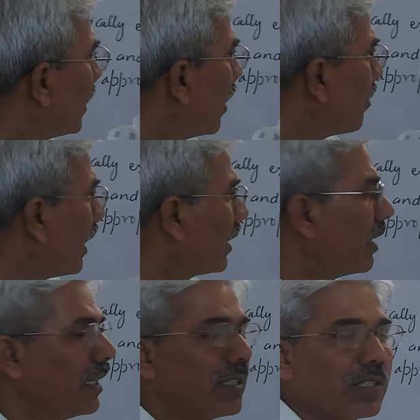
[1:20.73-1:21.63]
the
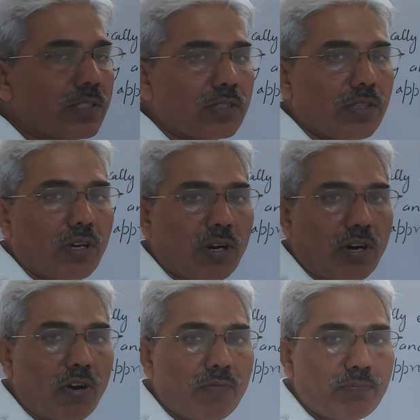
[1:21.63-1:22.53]
methods
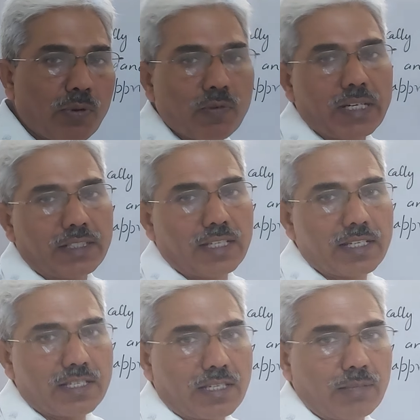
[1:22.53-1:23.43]
of poverty
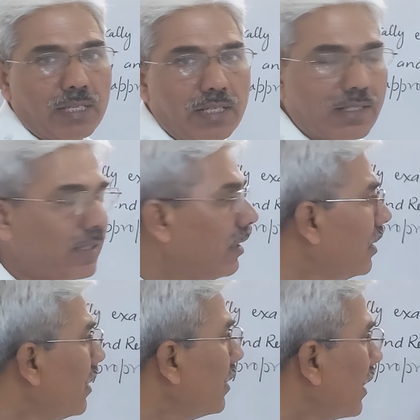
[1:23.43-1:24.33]
estimates,
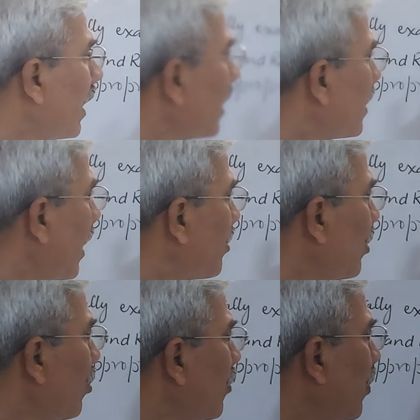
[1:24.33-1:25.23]
that is
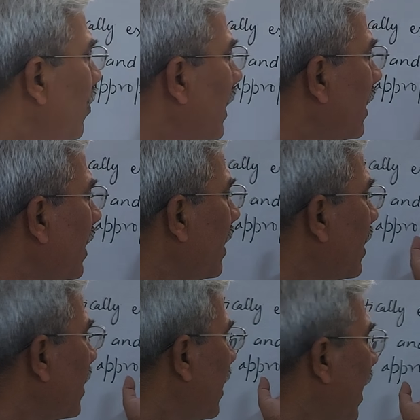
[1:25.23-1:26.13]
absolute poverty
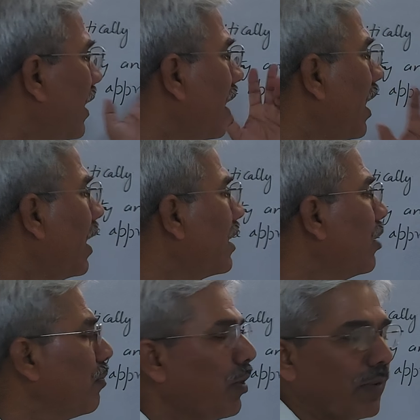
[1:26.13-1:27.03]
and
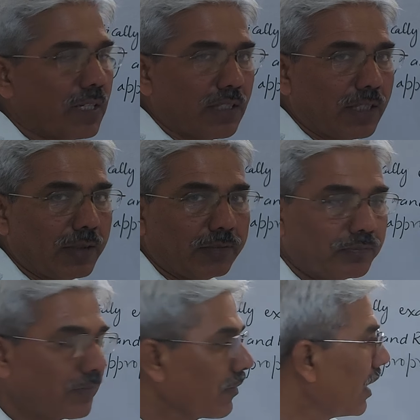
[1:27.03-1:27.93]
relative poverty.
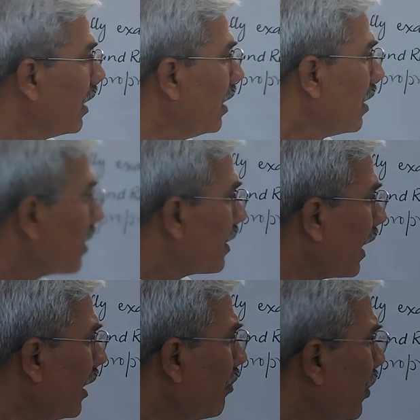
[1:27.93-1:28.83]

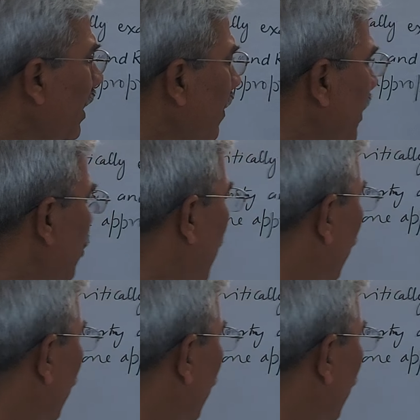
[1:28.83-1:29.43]
Second point which you